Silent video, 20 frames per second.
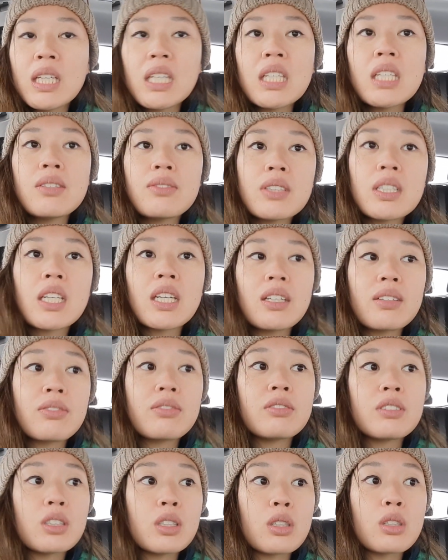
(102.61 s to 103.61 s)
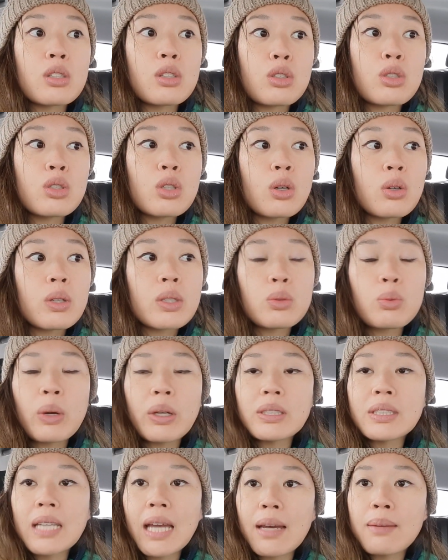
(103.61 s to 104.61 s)
Even if the snow is well
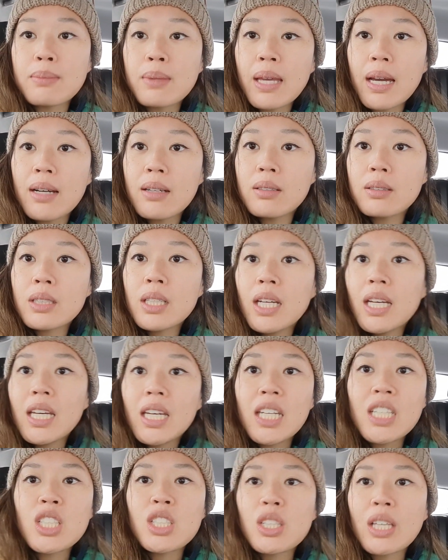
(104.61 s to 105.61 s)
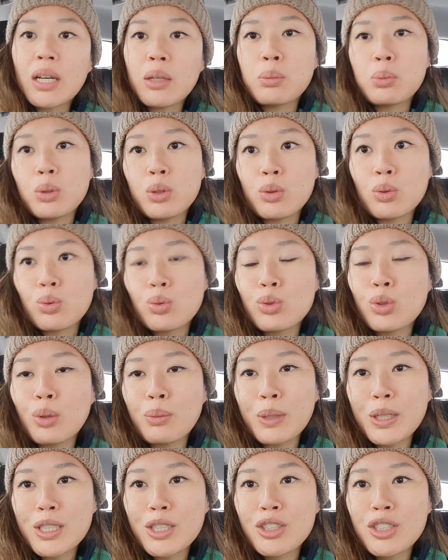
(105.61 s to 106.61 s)
tamped down, it just helps you so
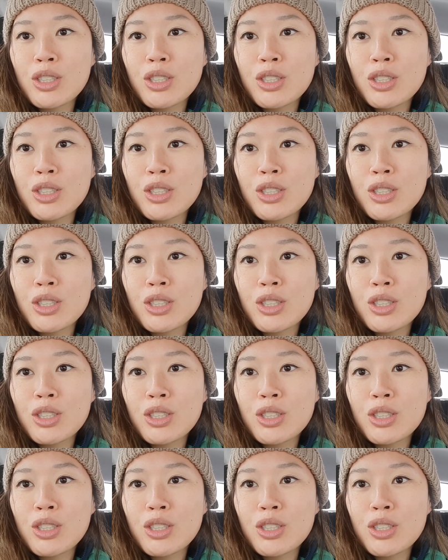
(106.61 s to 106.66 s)
much.